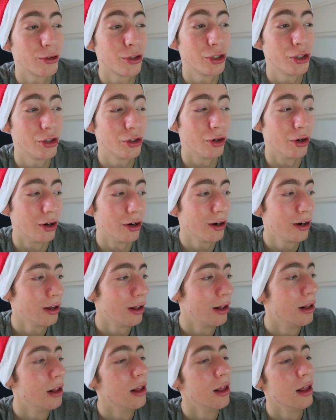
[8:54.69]
for sure,
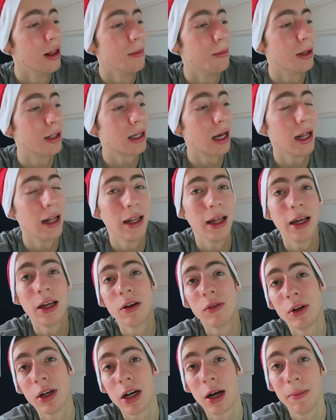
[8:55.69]
but kind of like
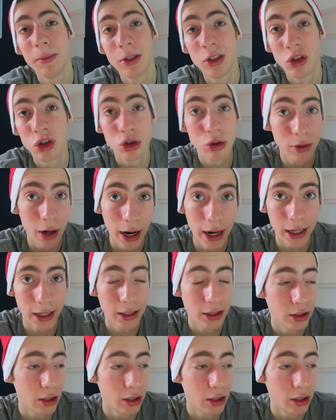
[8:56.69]
a recumbent trike.